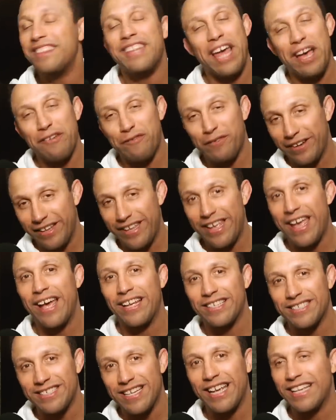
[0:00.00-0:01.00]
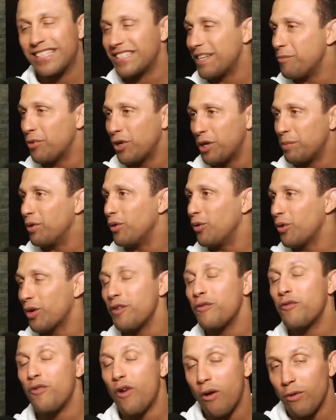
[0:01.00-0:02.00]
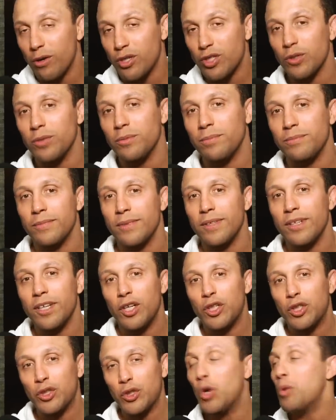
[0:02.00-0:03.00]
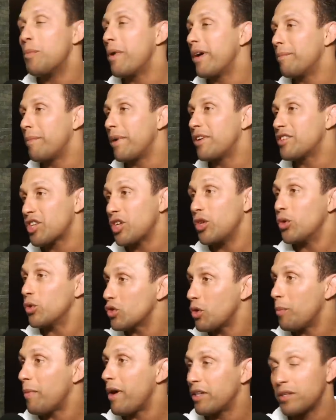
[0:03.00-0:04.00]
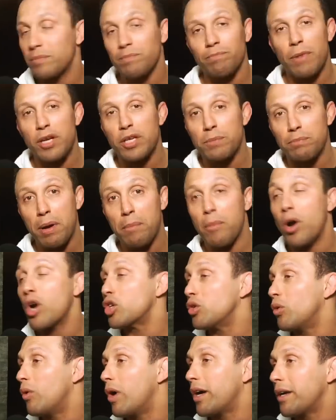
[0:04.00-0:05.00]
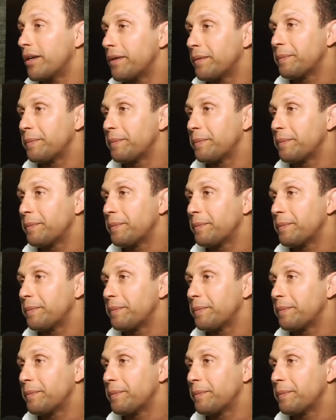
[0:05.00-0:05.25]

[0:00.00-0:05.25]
Definitely yes, yes. I'm gonna be looking forward to show my, my skills on my, my, my martial art.